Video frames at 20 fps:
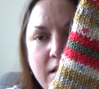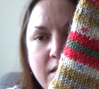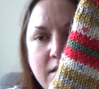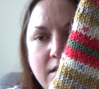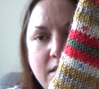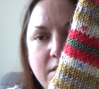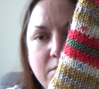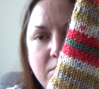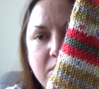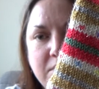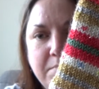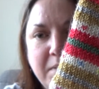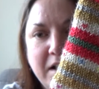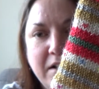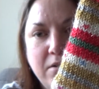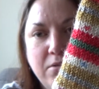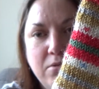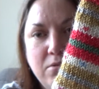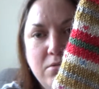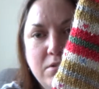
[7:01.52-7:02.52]
a little
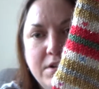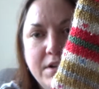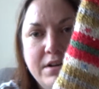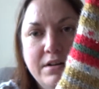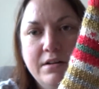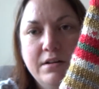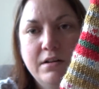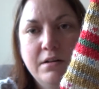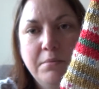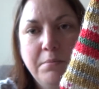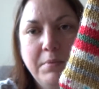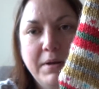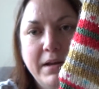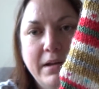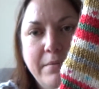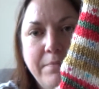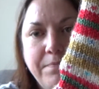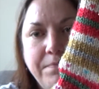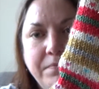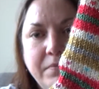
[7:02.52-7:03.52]
speckled
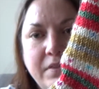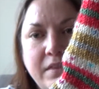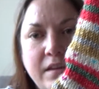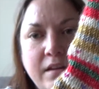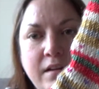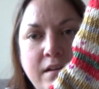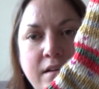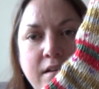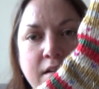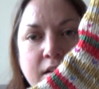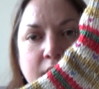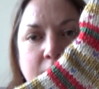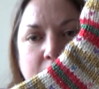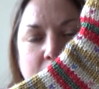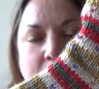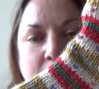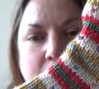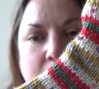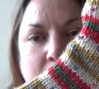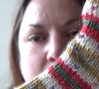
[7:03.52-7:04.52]
bit,
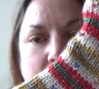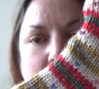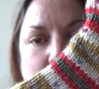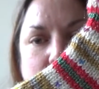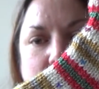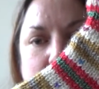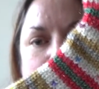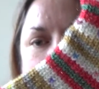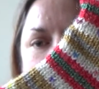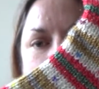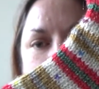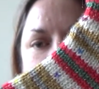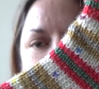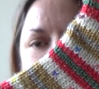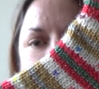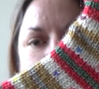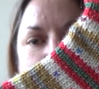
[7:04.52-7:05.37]
and then it came with a